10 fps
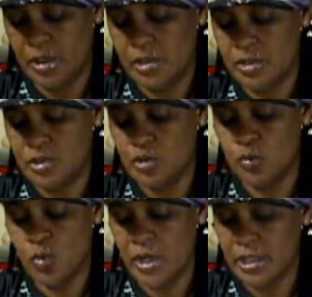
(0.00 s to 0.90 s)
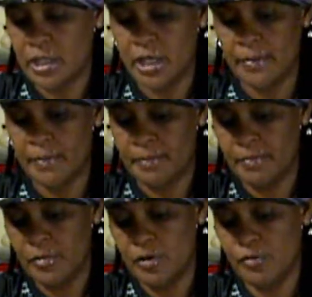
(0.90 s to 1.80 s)
And this is 1 cup
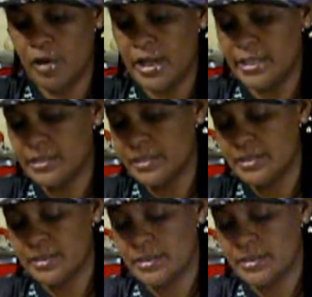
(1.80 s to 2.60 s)
of rice.